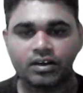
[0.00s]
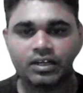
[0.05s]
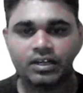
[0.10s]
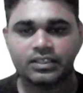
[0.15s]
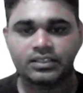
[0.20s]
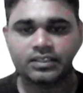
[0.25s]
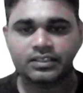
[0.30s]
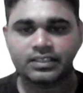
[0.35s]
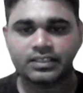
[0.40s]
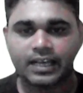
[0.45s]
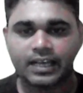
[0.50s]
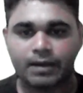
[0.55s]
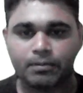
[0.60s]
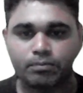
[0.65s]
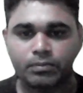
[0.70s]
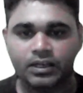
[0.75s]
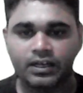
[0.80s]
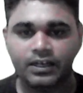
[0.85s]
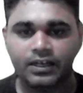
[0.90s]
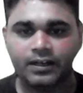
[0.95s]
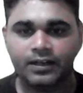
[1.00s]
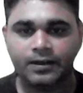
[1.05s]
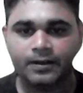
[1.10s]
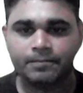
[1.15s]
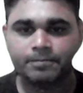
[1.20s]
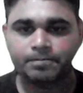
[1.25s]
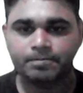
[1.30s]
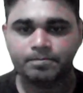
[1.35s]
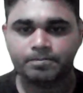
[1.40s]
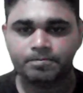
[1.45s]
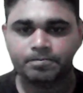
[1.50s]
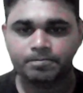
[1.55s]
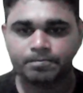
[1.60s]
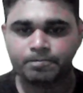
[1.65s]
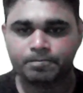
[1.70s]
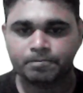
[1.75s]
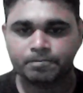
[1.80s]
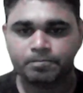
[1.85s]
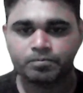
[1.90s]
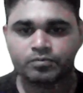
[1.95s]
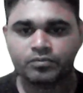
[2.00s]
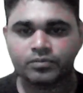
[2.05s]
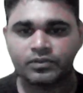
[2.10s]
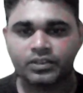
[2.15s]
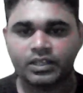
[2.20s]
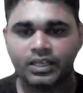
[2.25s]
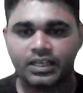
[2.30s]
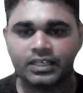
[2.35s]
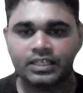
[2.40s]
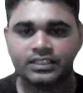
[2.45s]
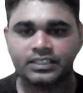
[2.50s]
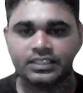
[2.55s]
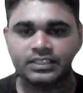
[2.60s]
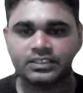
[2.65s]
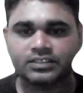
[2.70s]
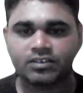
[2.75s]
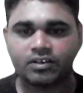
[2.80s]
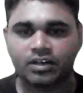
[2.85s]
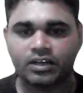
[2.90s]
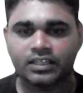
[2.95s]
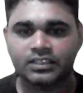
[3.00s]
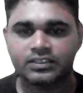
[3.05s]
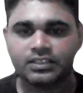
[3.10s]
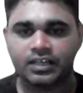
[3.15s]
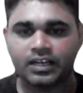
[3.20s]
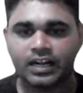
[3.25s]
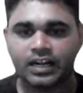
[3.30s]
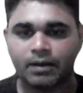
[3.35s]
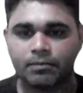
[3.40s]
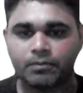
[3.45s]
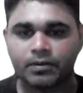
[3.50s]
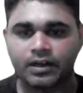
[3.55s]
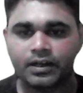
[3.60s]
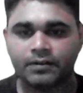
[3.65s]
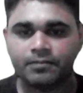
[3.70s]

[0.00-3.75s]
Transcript: as the camel, another is called as the llama.